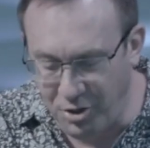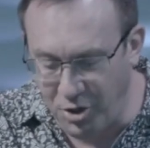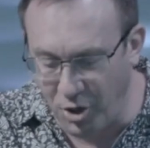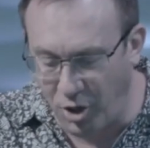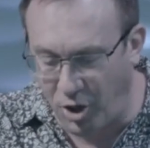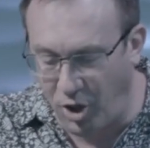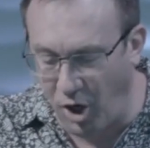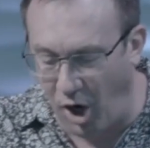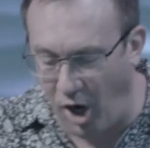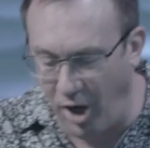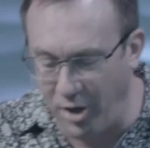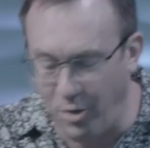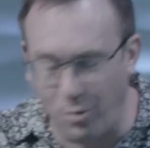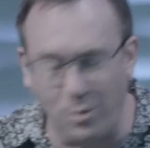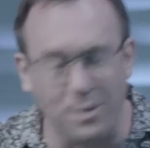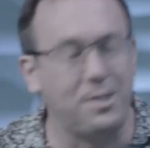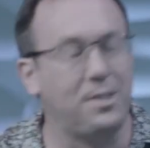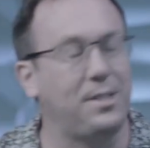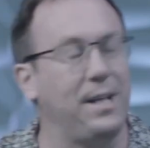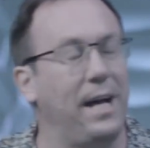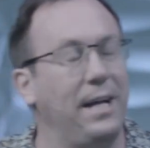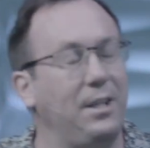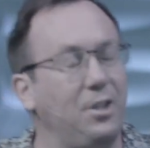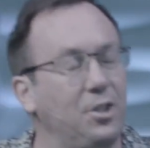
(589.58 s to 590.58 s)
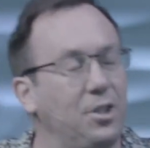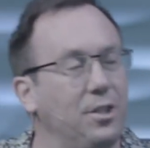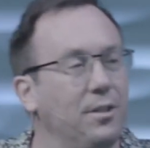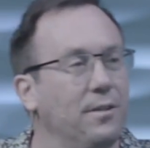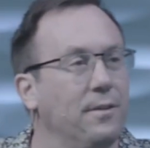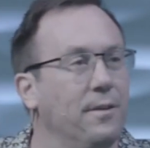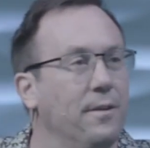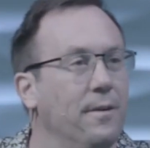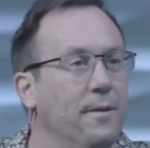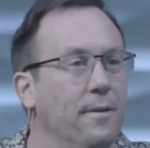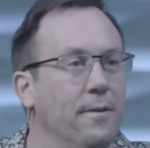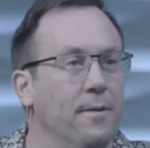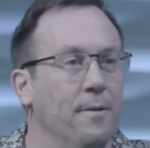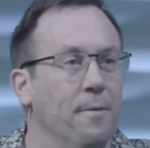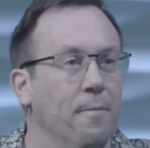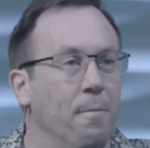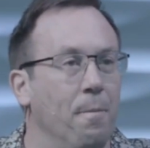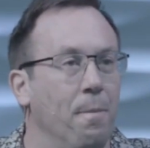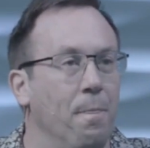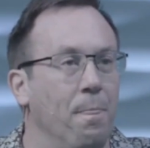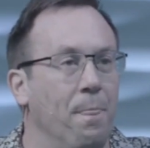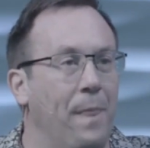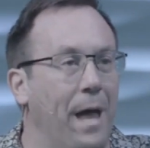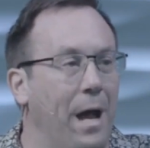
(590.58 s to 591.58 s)
to God was such
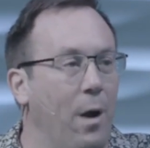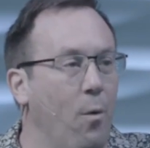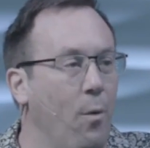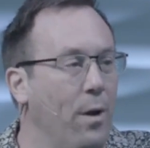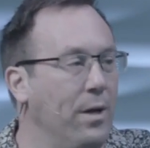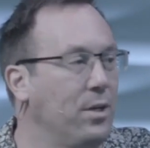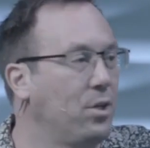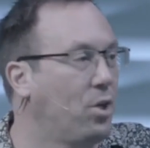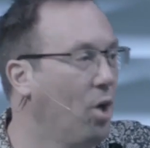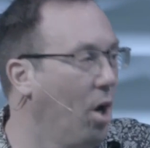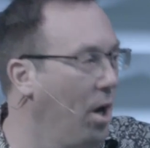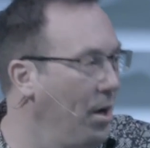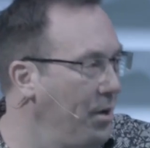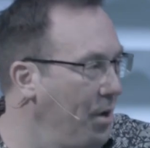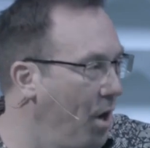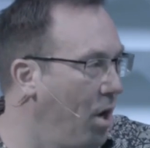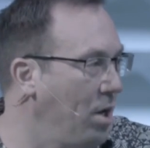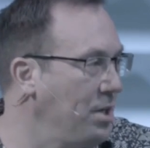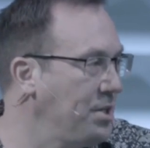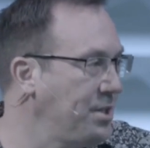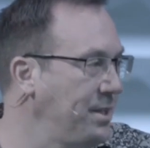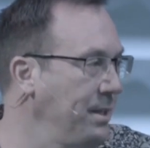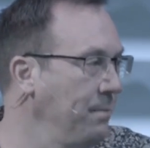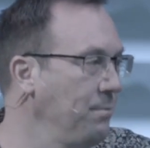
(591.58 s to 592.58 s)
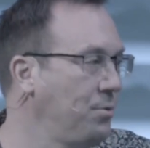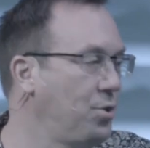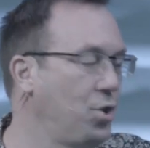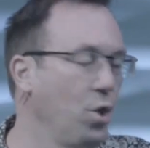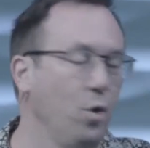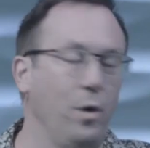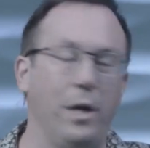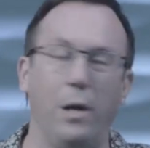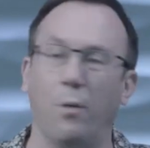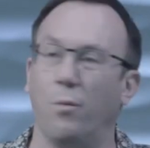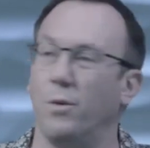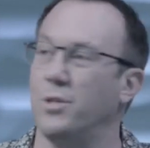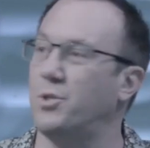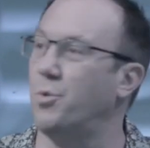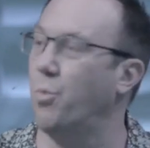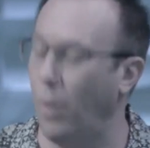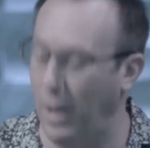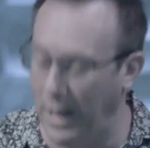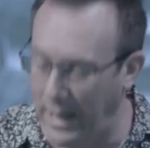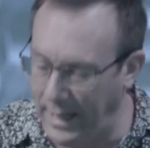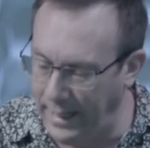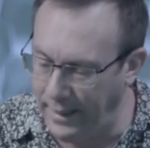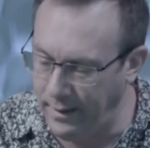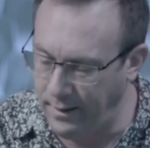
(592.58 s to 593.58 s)
that when God asked him to, he was
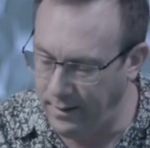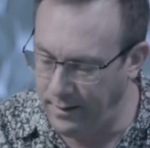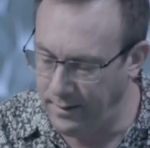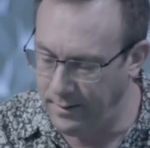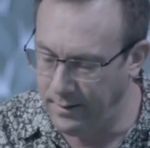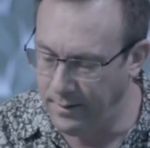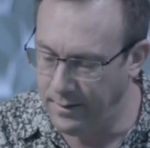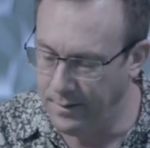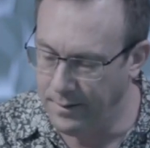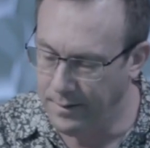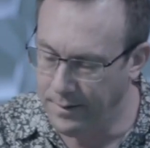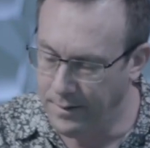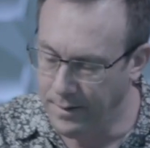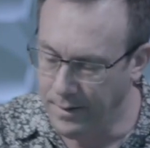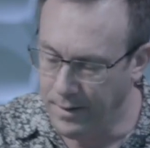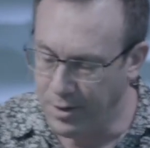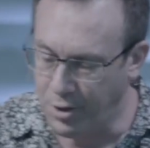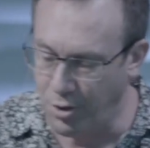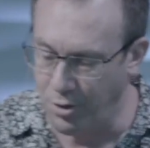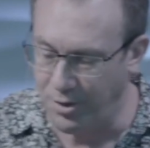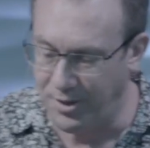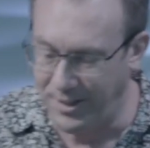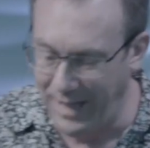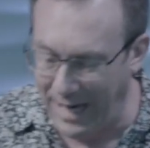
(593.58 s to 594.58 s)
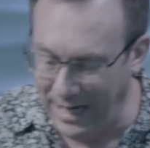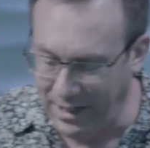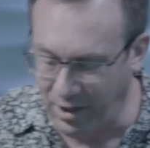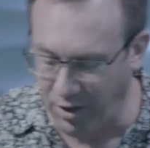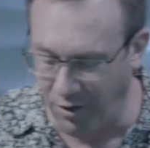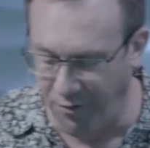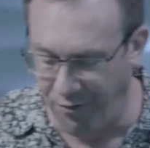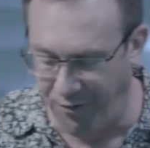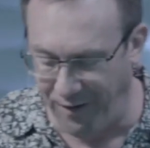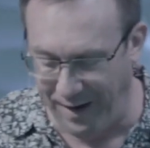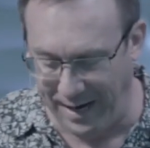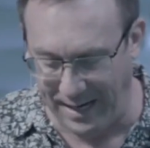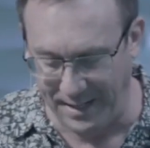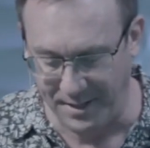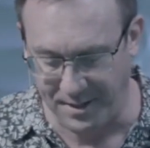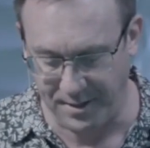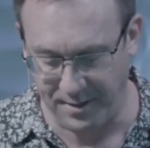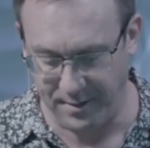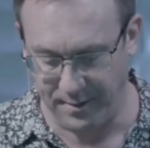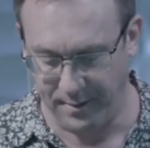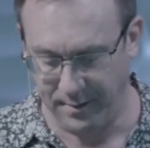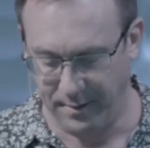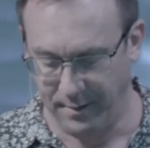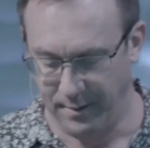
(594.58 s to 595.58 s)
willing to
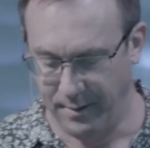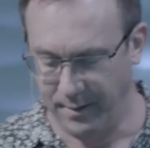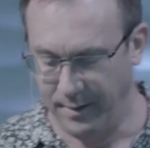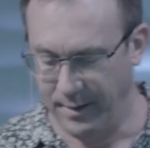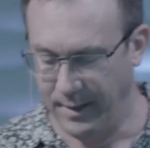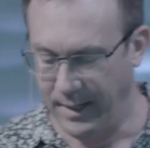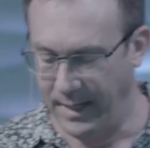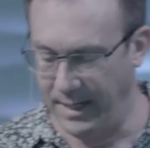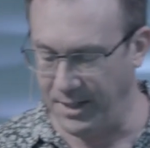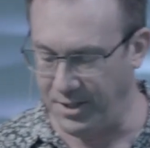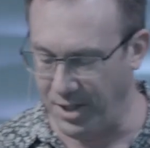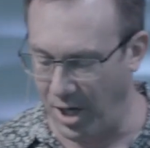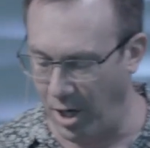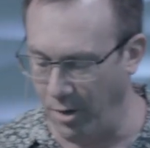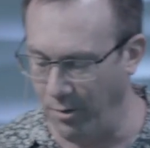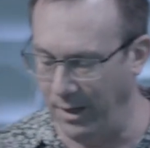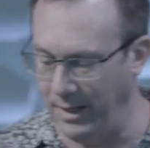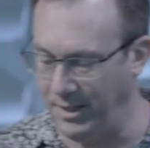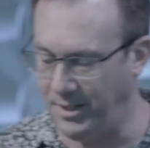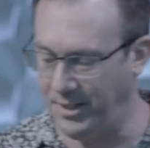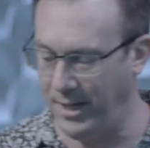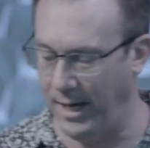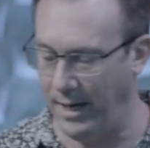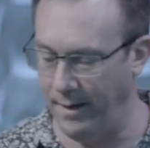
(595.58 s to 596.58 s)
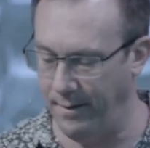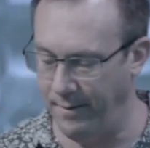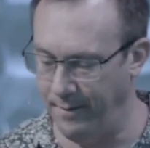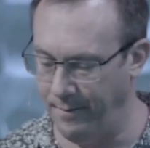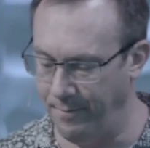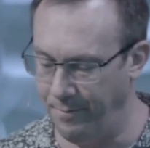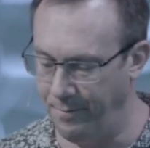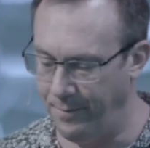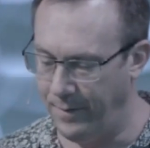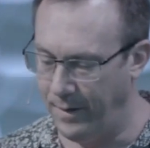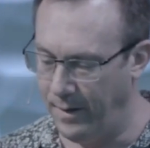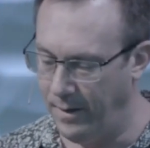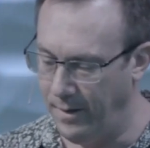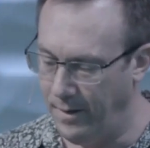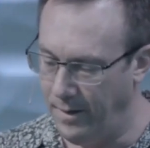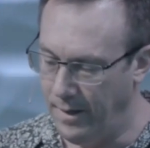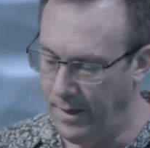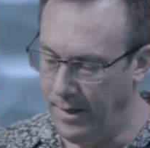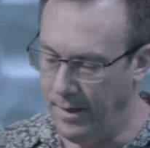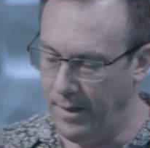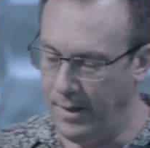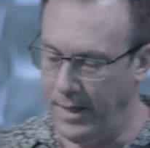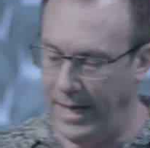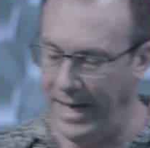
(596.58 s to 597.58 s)
sacrifice his only son.
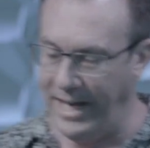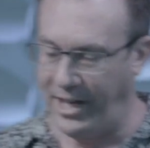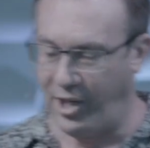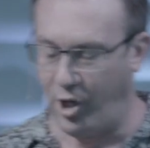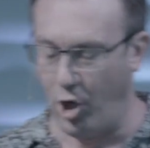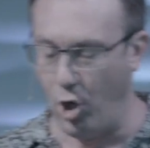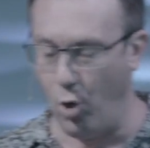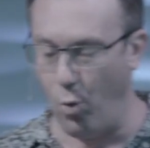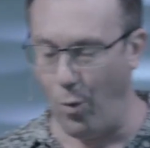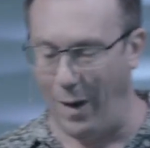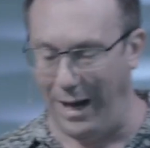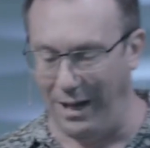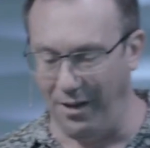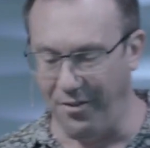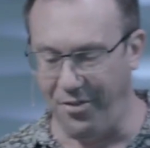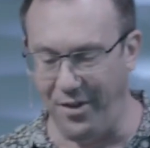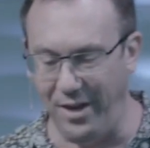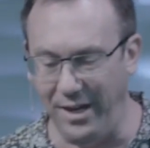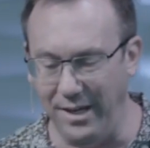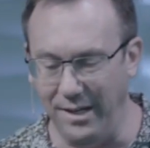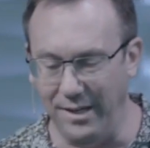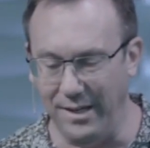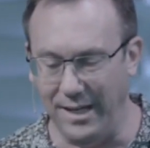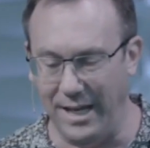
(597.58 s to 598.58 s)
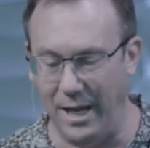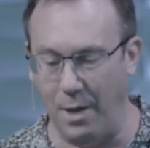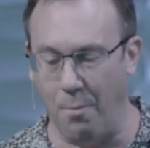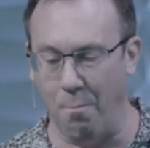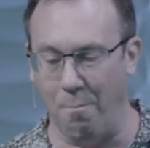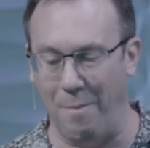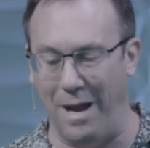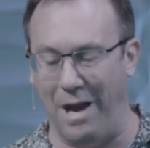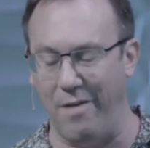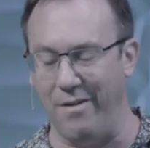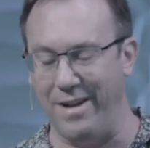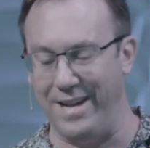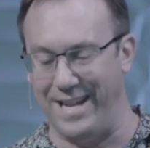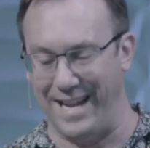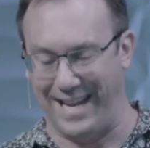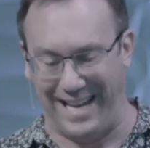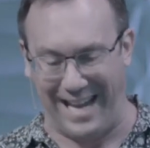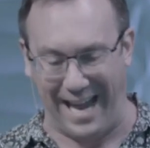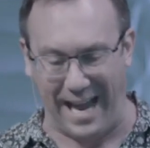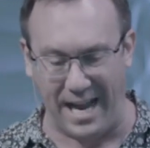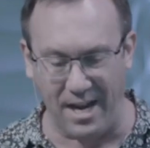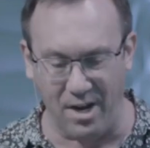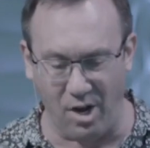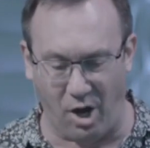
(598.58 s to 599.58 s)
He grew wealthy. He married
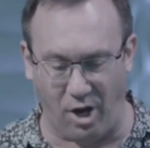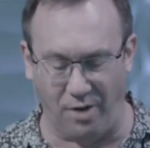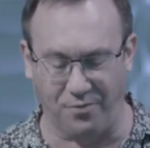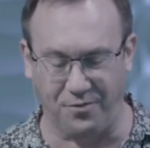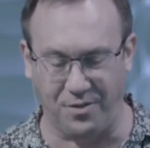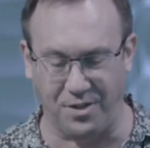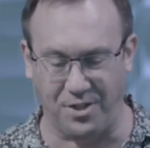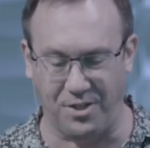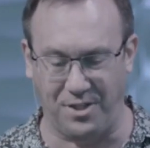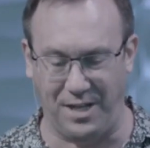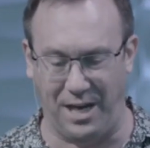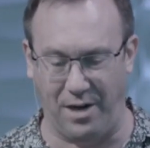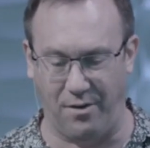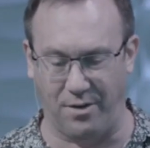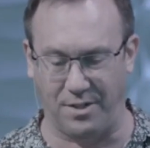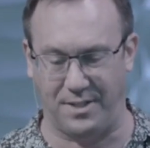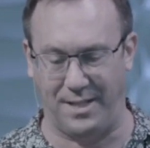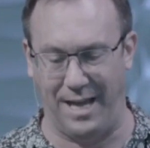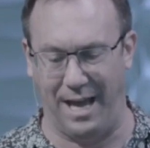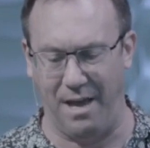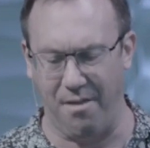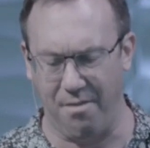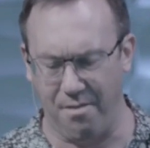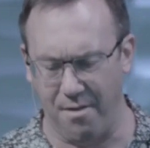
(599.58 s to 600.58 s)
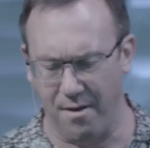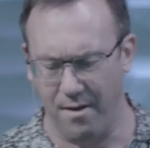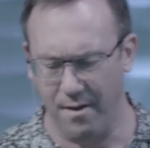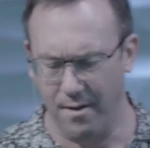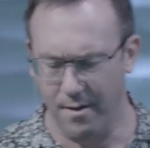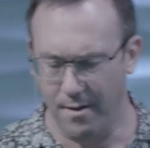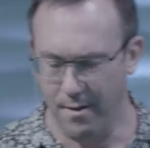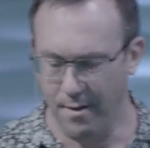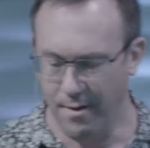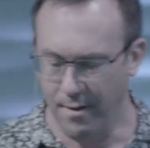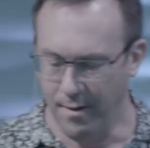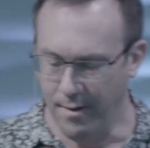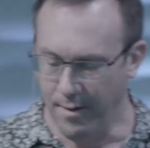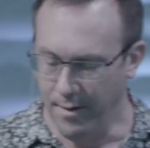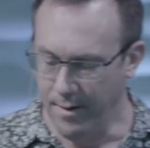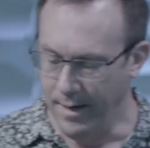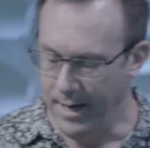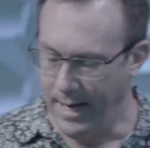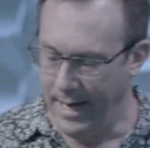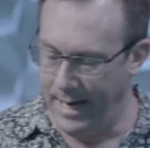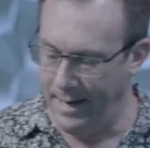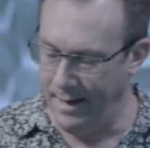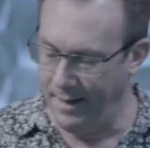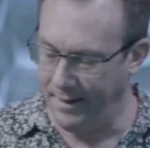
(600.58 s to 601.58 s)
again after Sarah's death.
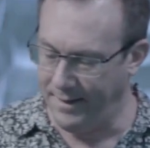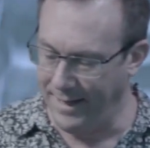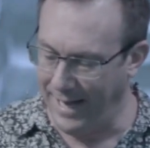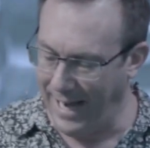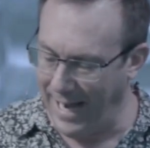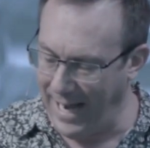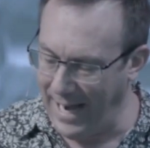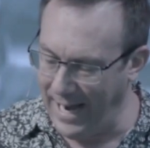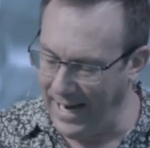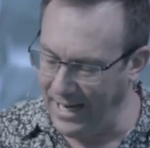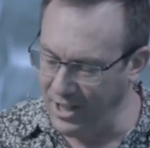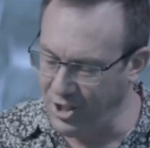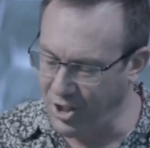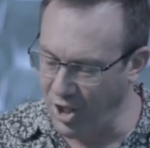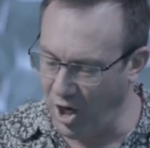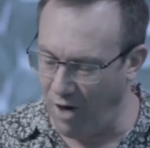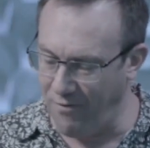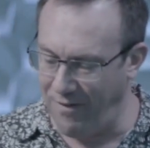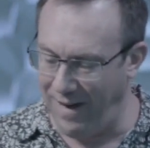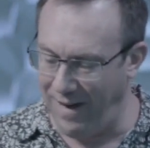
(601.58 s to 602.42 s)
And at the age of